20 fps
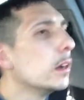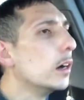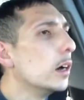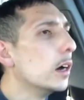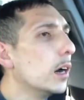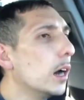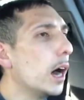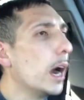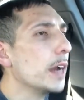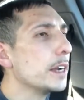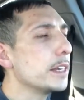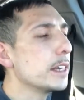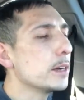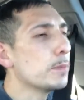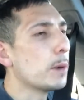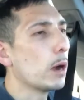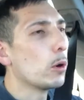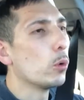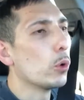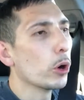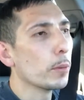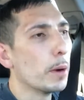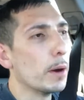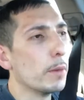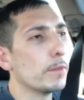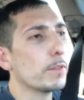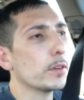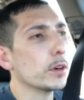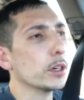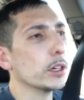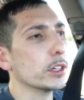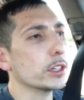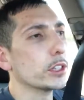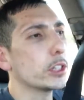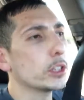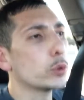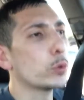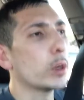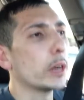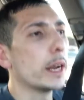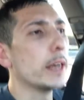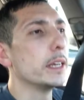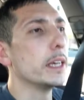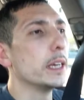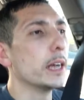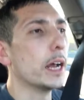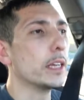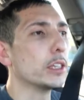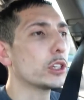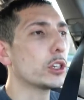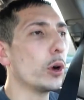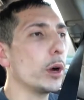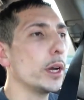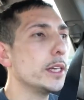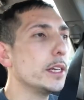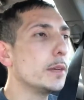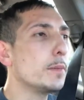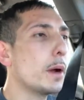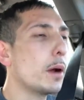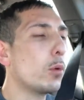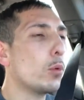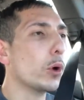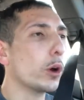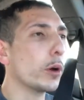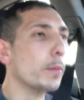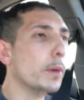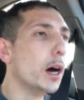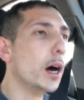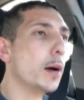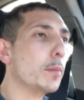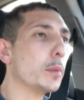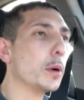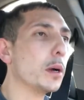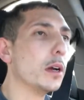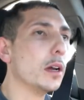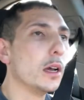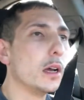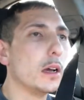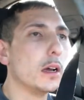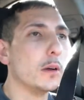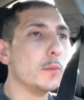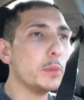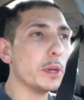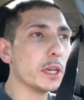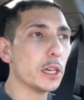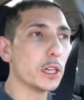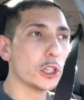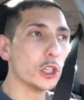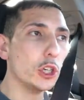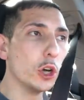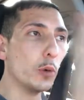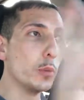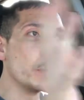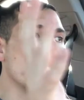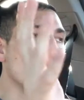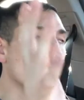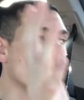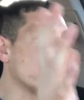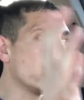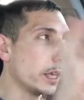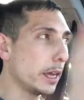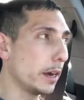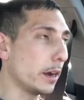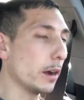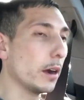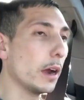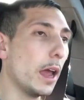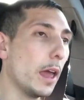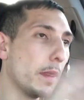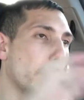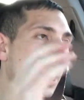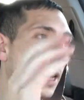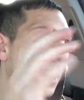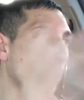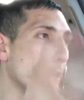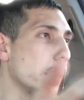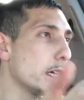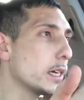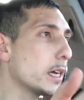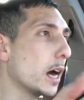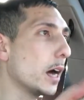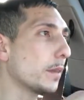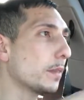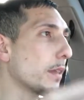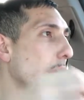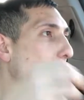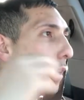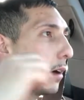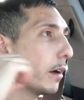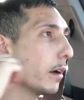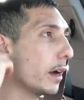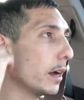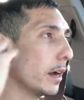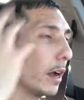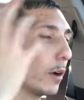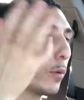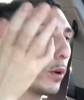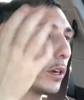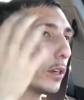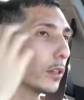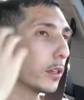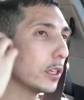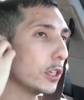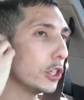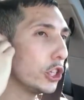I did my warm-up first is what I did. I did my warm-up because nobody was there, and then he got there, and I went to the